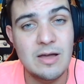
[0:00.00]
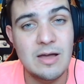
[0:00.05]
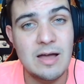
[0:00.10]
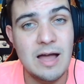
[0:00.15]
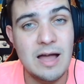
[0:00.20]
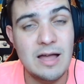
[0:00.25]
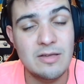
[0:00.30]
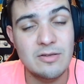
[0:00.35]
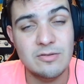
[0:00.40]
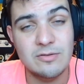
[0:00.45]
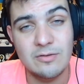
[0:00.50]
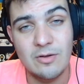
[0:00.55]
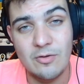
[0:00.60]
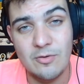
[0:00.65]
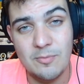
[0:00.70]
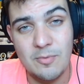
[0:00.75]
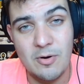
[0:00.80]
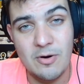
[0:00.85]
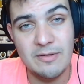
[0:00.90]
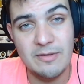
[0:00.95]
I just know the
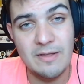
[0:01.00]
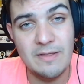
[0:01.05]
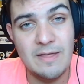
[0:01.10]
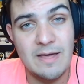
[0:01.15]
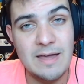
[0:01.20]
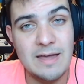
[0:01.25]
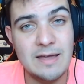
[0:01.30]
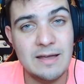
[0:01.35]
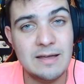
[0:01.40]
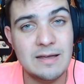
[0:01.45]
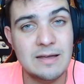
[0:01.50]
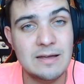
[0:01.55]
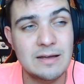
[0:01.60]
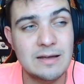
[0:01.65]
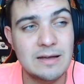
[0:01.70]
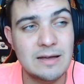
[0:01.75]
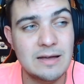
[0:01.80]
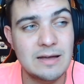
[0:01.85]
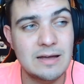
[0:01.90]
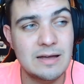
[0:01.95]
bars I like.
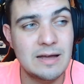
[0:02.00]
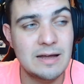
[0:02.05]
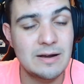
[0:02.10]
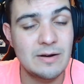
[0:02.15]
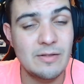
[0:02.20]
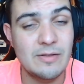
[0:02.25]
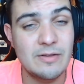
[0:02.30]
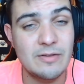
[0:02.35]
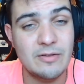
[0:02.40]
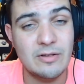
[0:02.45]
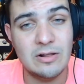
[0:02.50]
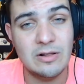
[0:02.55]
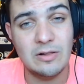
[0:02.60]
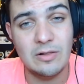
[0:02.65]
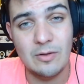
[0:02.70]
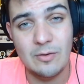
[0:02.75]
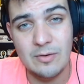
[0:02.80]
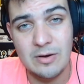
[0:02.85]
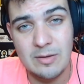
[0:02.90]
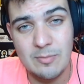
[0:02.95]
I know it's a
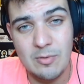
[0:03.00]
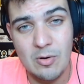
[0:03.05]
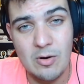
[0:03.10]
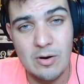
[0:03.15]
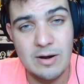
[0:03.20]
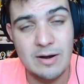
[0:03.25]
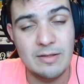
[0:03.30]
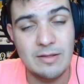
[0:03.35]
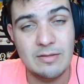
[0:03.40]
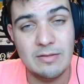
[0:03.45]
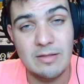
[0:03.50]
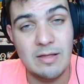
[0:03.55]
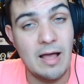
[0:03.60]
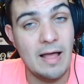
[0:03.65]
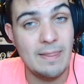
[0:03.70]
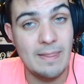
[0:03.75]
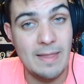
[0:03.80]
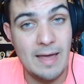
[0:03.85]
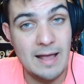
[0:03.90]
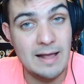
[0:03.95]
Cologne bar, and I
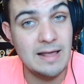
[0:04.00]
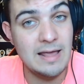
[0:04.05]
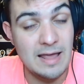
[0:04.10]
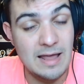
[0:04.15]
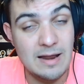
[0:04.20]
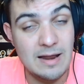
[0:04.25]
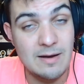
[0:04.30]
like it